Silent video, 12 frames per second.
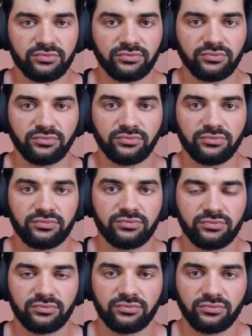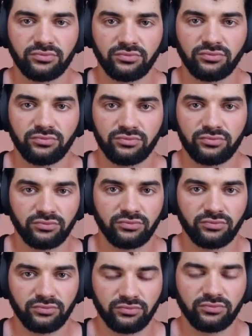
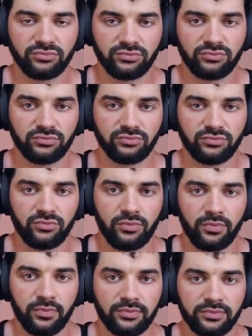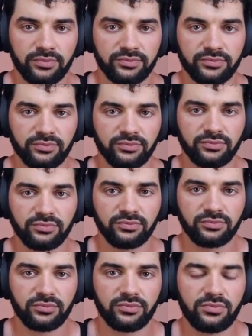
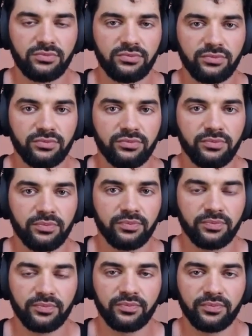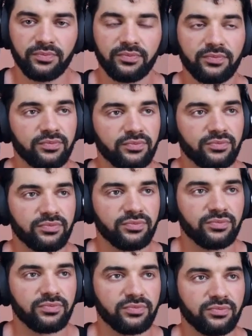
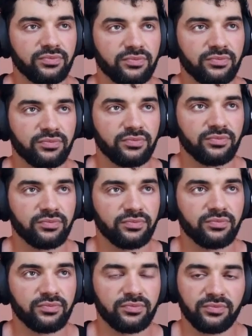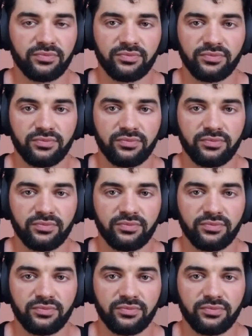The person shown says nothing.